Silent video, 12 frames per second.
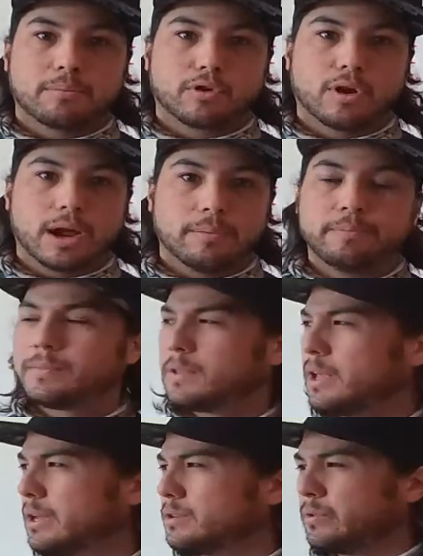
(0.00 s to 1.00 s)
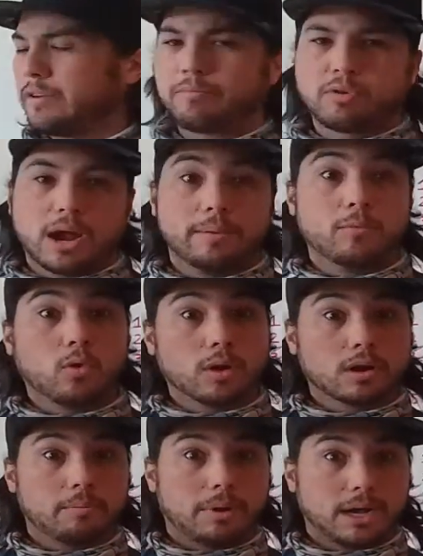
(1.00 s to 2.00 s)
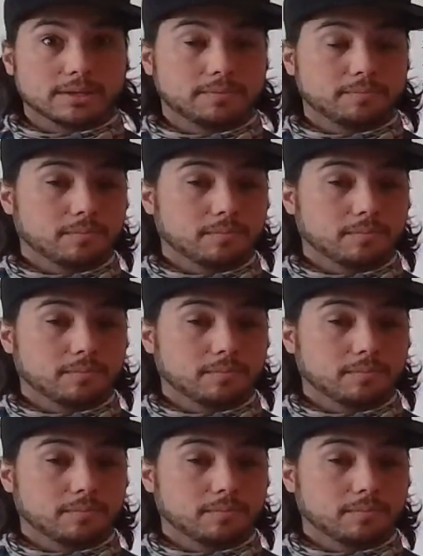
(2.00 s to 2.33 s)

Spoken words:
prime. Okay, so we have prime or composite,